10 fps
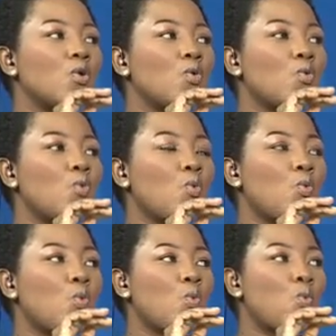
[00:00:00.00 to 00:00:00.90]

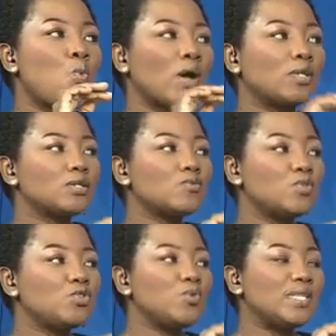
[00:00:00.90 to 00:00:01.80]
What
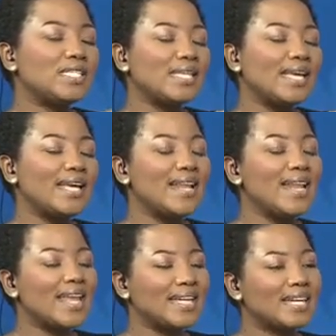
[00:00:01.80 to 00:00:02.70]
would we say
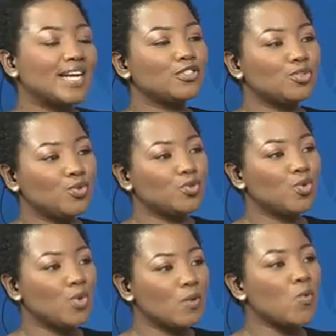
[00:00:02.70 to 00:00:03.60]
led us
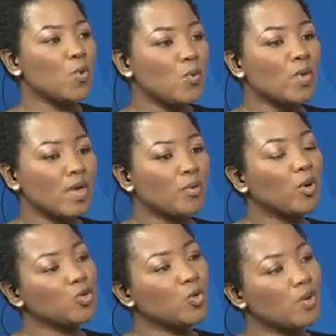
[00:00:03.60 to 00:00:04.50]
to a
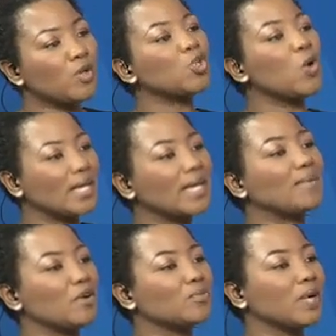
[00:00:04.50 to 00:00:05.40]
point where we're talking
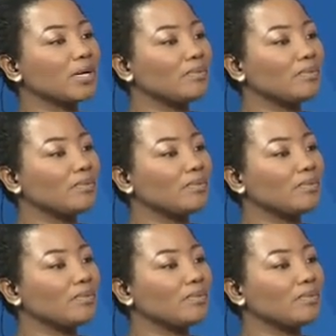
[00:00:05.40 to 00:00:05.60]
about